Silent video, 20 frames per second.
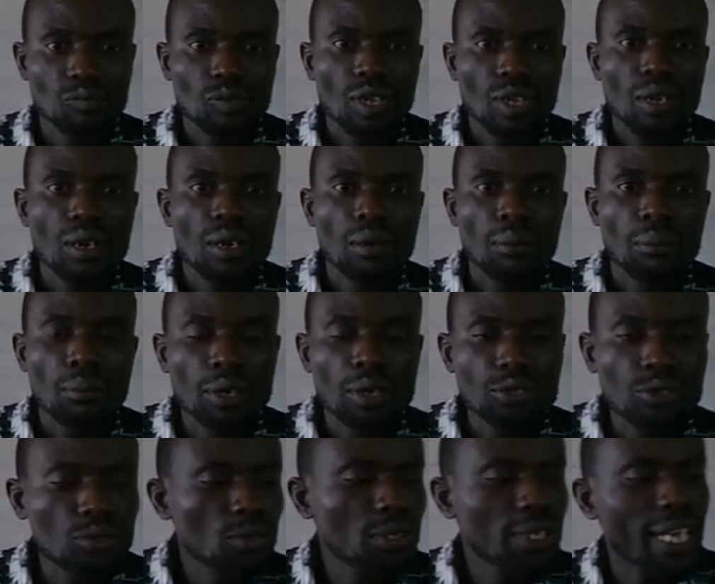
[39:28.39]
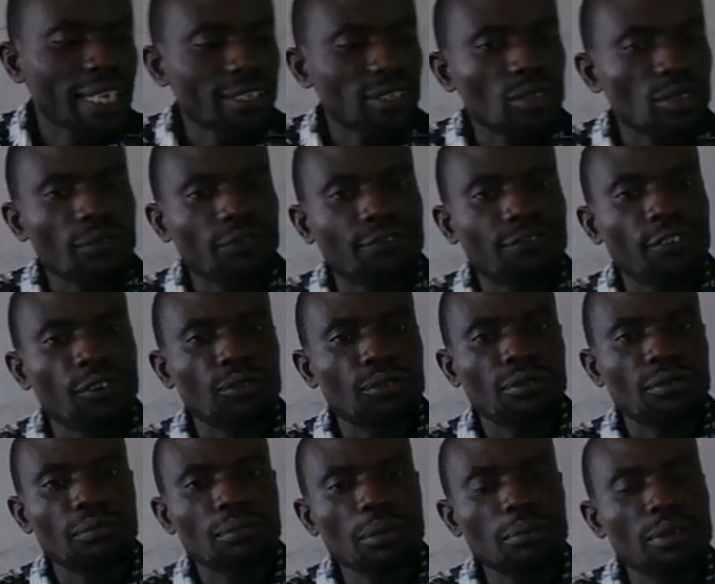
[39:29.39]
But do you know that your phone, maybe
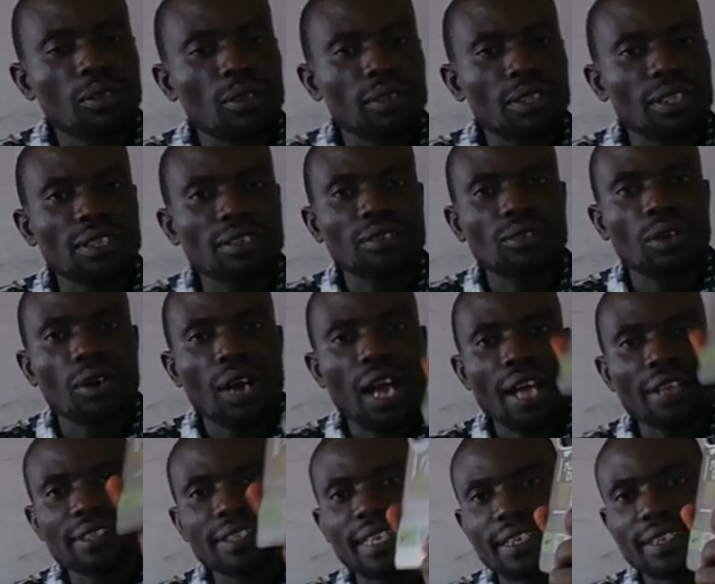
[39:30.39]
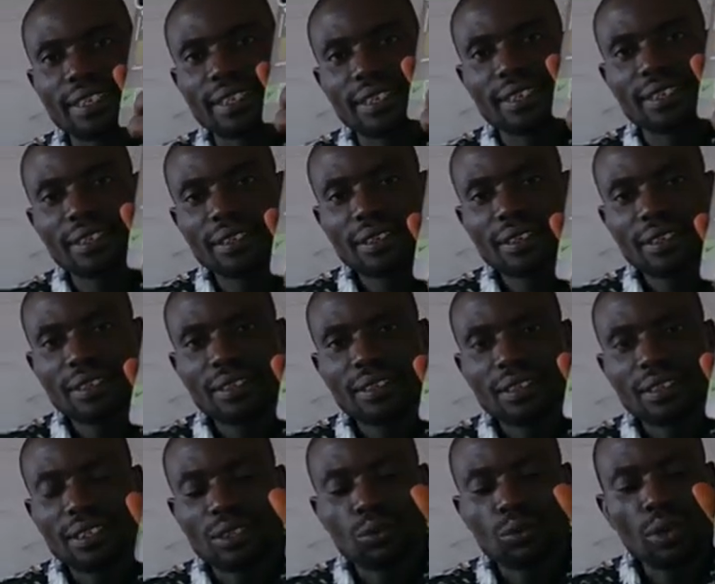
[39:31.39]
your handset,
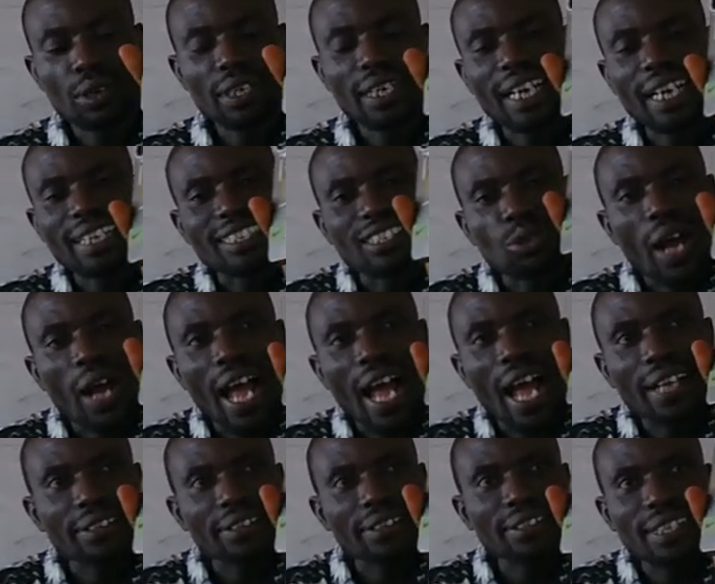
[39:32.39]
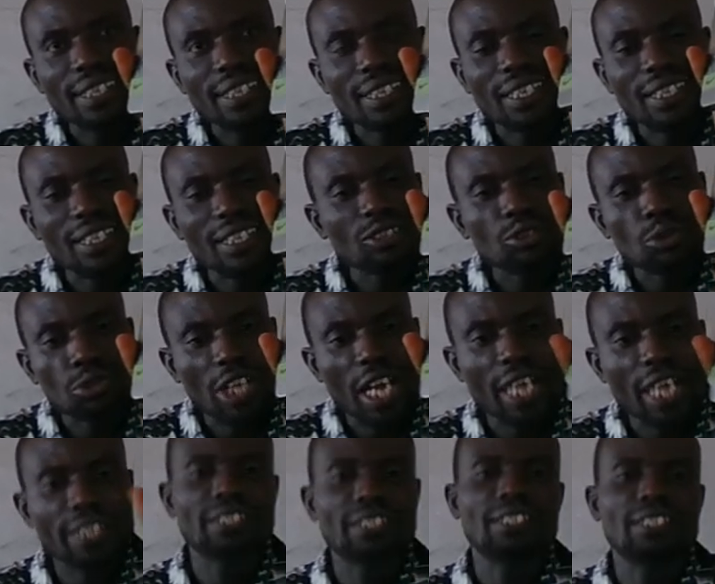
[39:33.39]
the one that your handset need to charge the
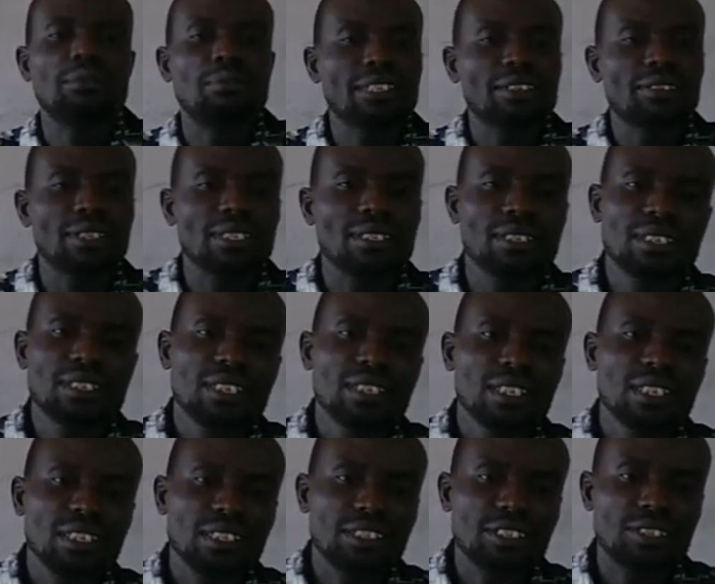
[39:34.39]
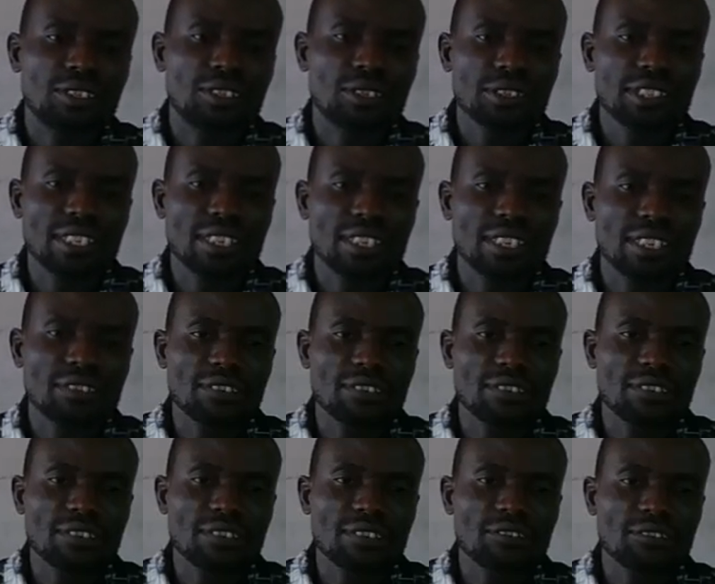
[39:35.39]
battery, is just
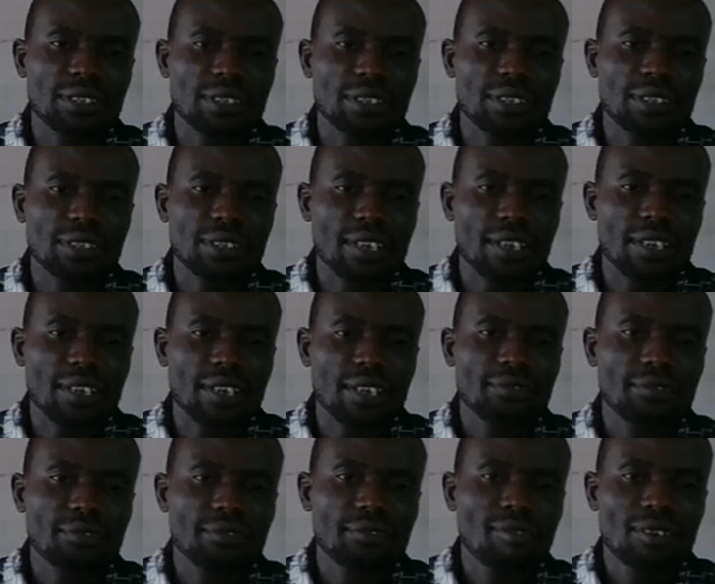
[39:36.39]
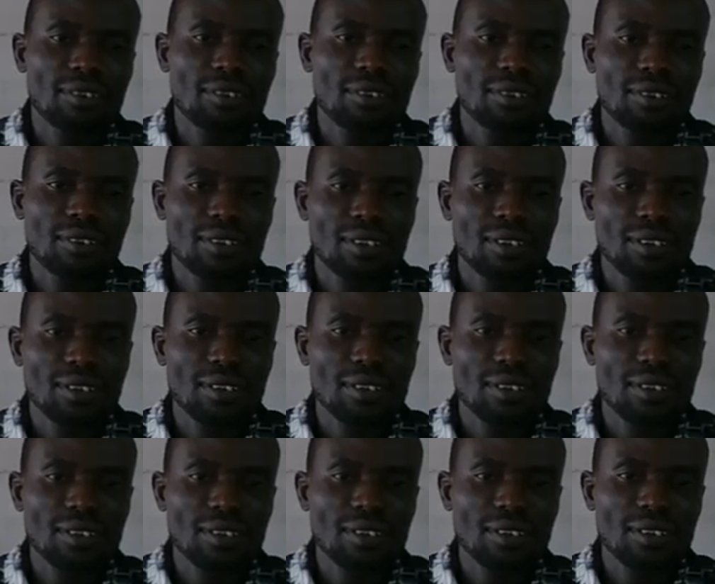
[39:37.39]

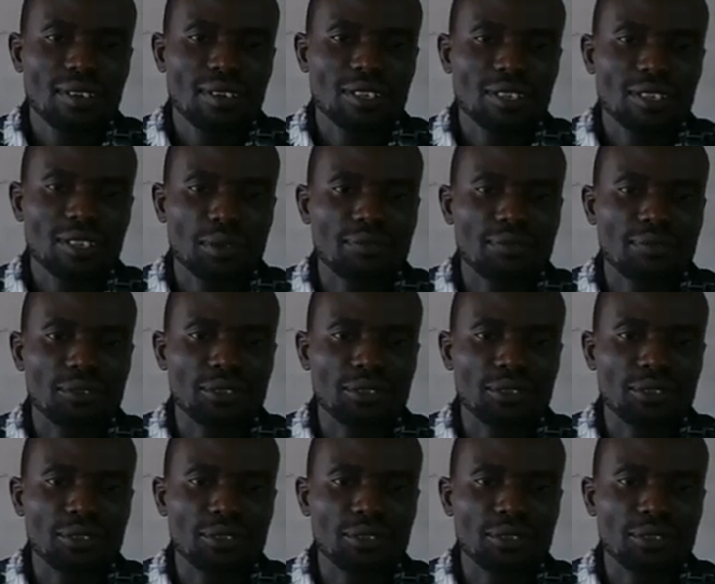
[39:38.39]
7.5 volts.